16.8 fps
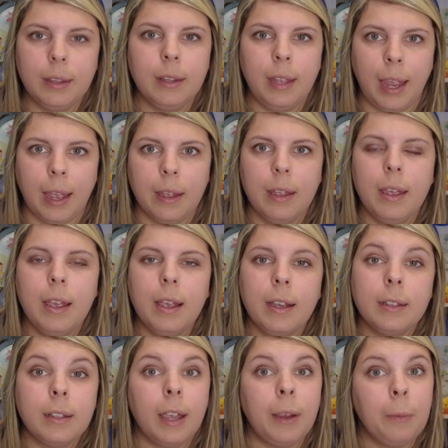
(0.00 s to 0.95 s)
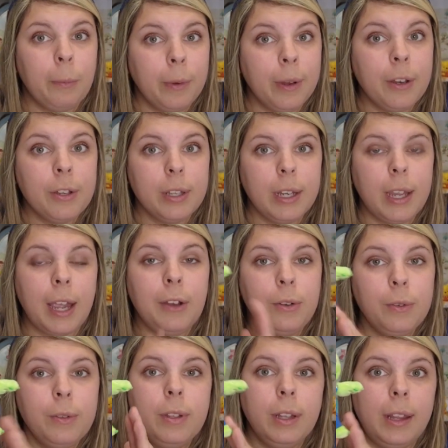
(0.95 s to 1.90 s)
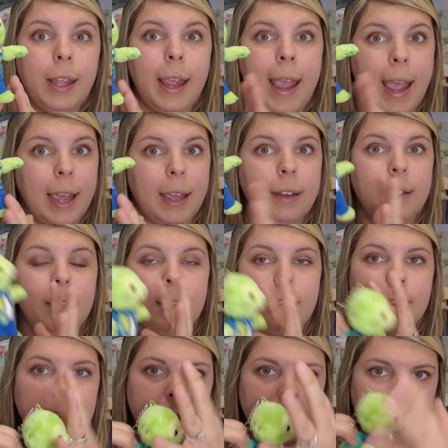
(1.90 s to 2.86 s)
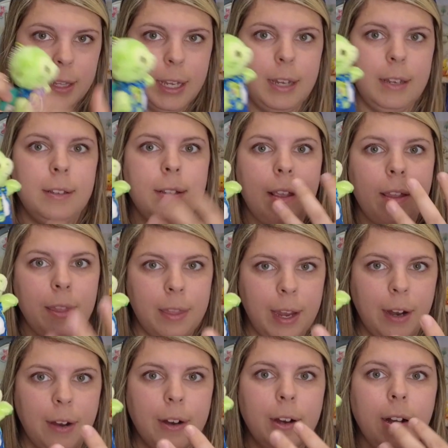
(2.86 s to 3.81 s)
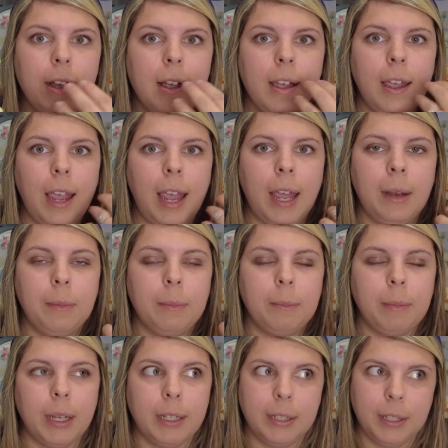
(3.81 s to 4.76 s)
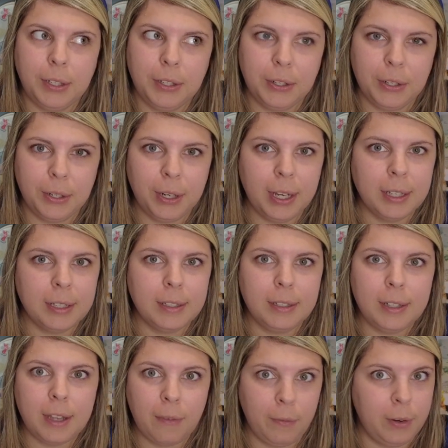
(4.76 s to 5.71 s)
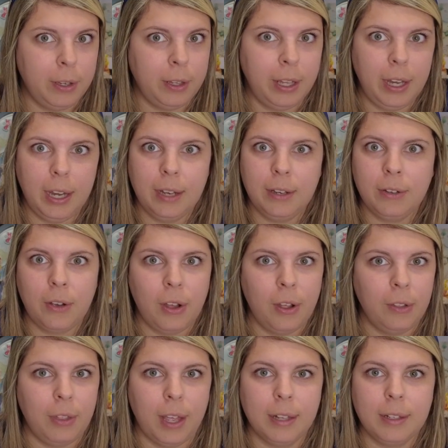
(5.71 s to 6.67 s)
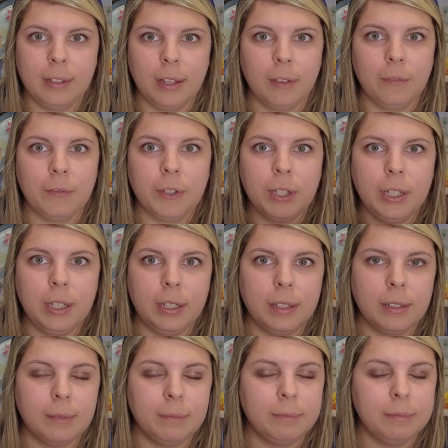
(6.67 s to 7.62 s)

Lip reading: Yeah, because I knew that they had these there, and my sister is definitely into all of that stuff. She's